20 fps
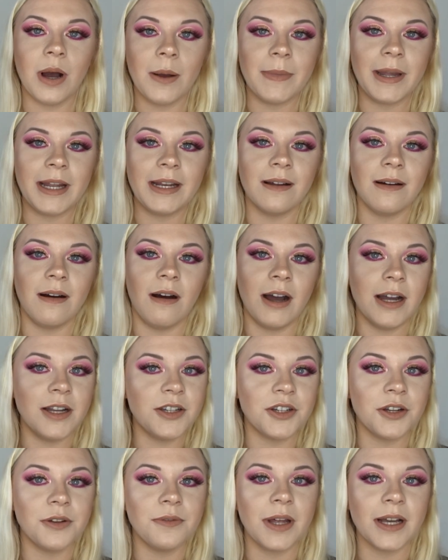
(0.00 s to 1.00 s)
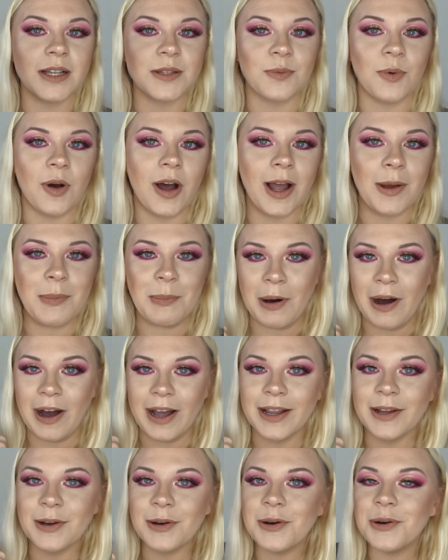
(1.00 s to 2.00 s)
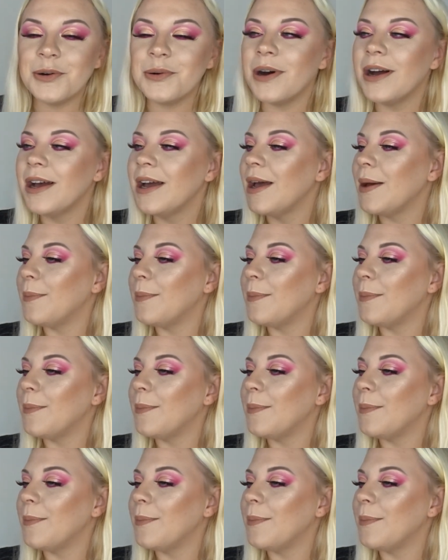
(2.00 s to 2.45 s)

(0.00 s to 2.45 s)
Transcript: I mean, I do, that's why I buy it all,